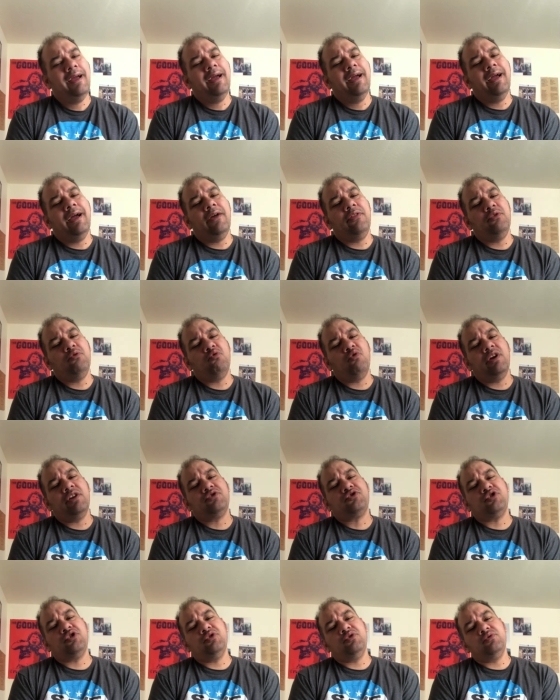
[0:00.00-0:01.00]
And the
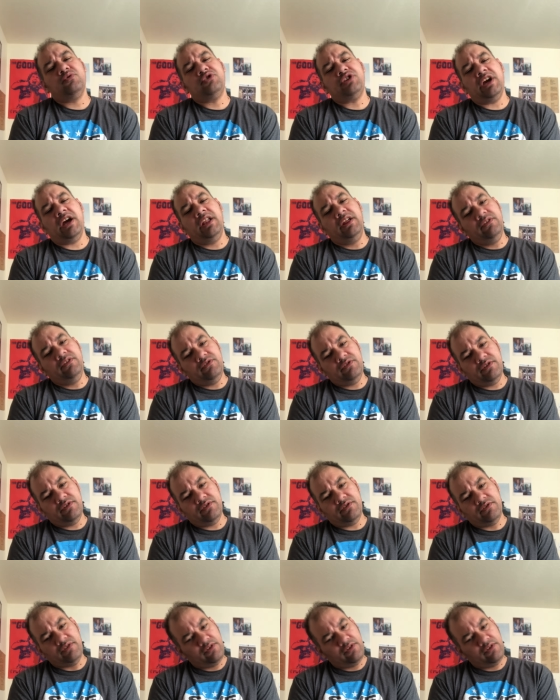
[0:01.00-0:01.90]
retro challenges,